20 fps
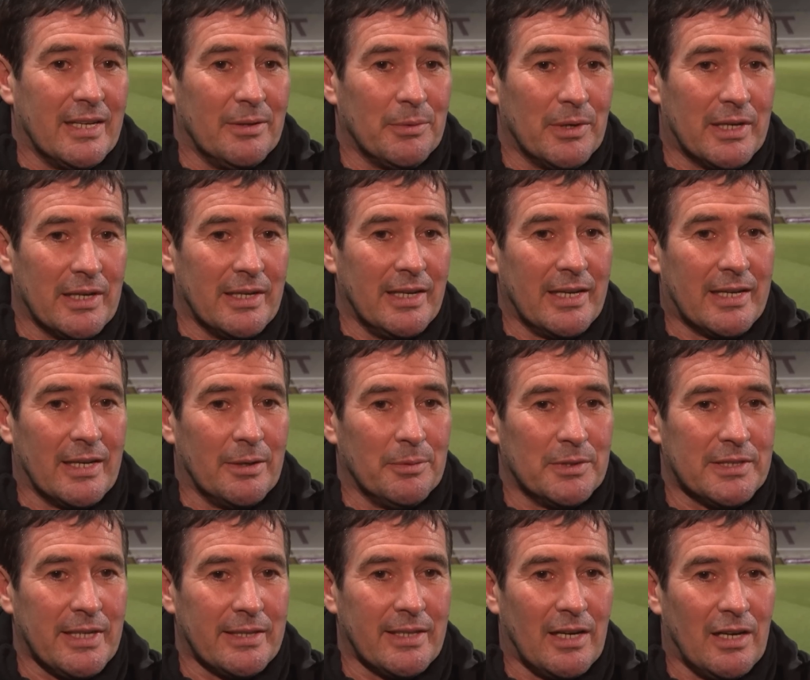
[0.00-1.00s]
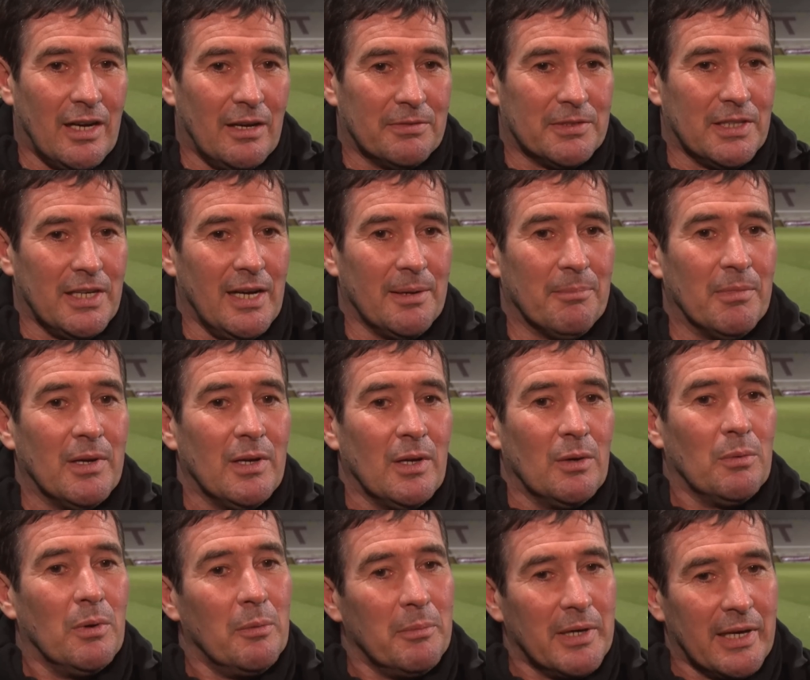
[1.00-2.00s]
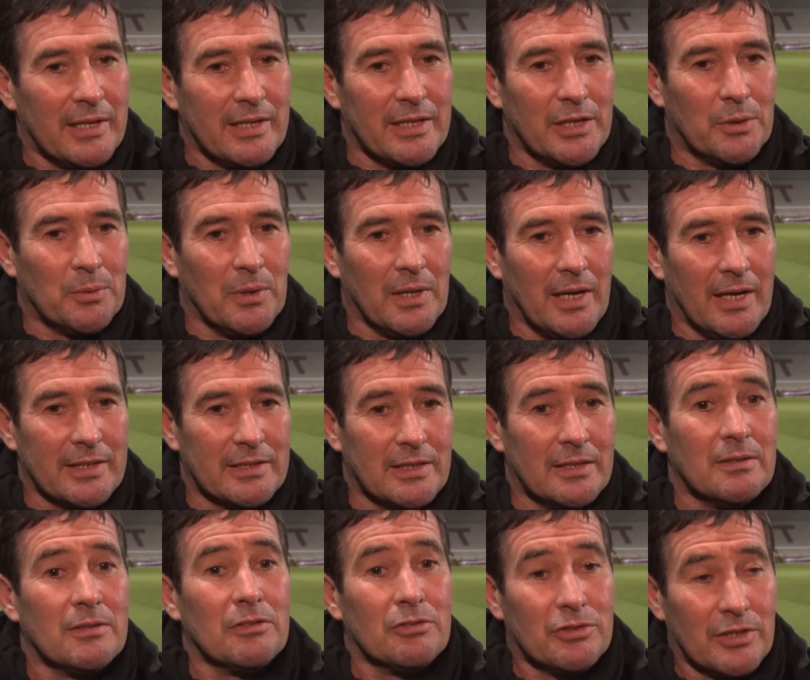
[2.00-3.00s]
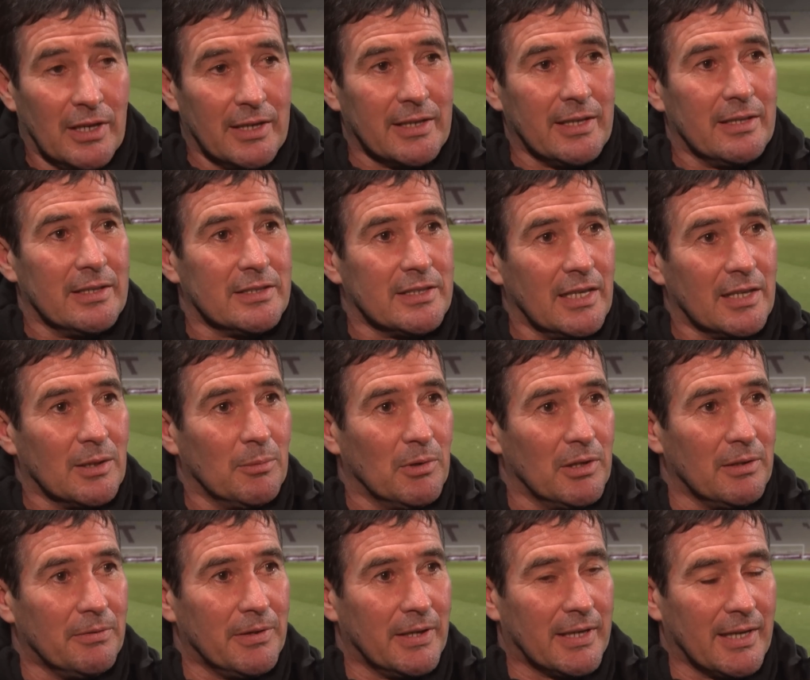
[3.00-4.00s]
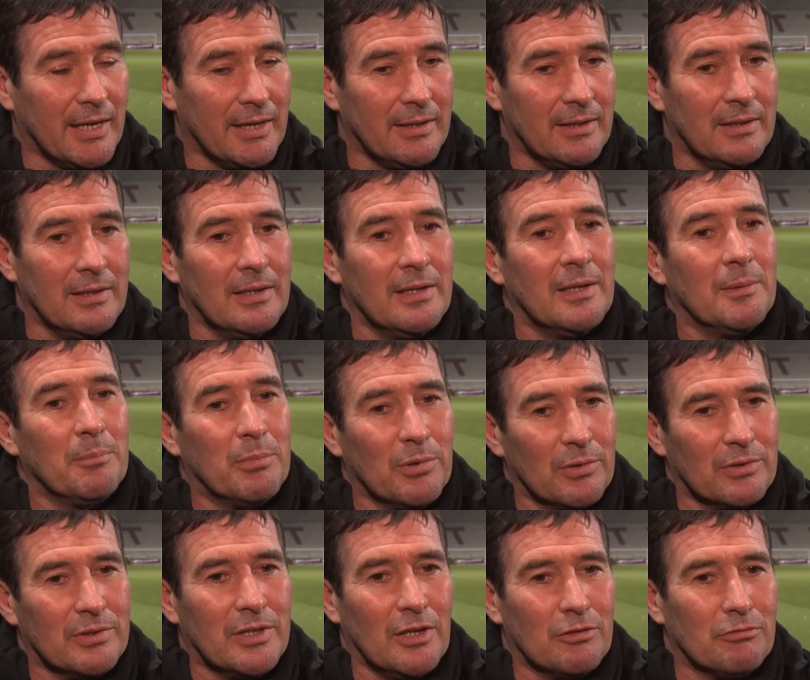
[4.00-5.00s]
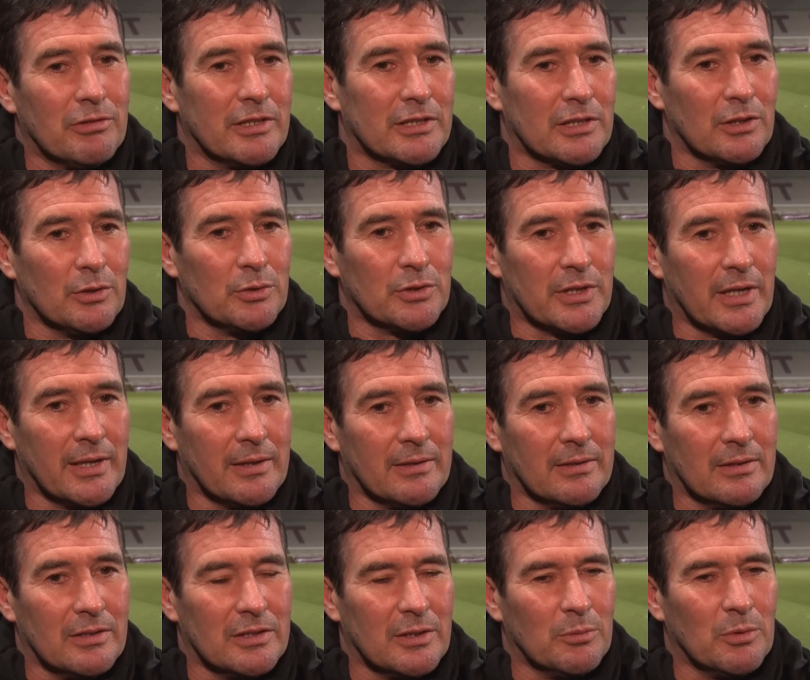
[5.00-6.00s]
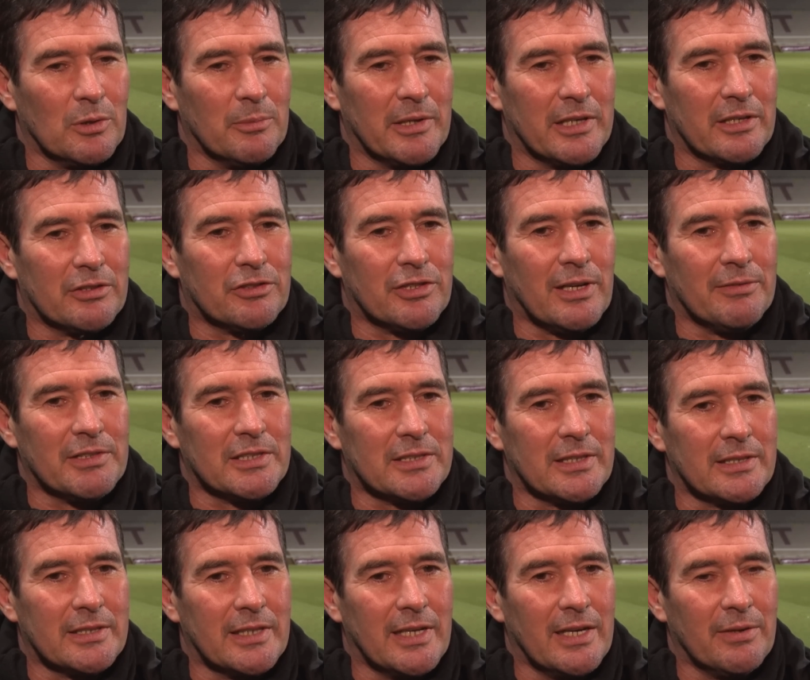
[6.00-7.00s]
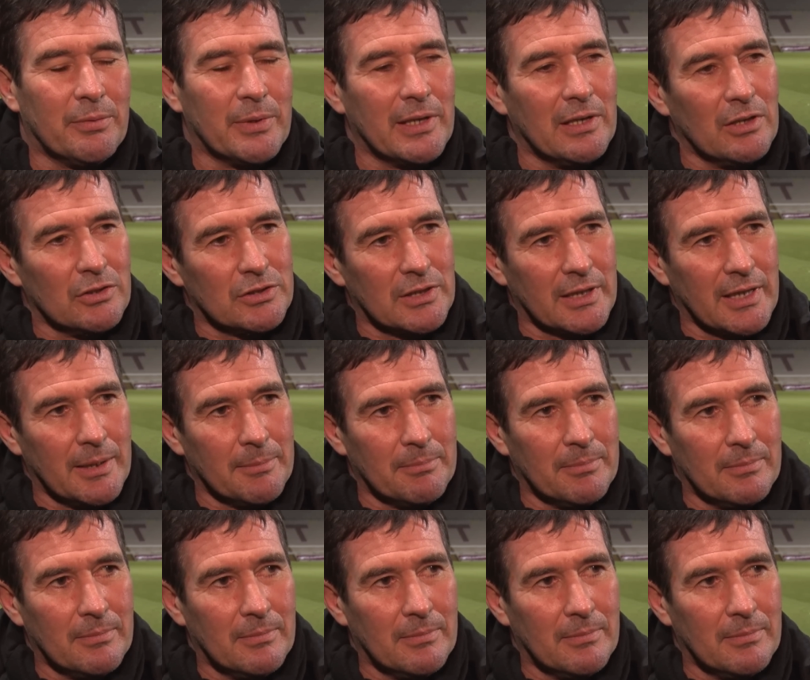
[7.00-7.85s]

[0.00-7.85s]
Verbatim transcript: it, we can nick it. We said that at half time. When we get the equaliser, try and get the second one if you can. But don't risk losing it because it would have been a travesty today if we'd have lost the game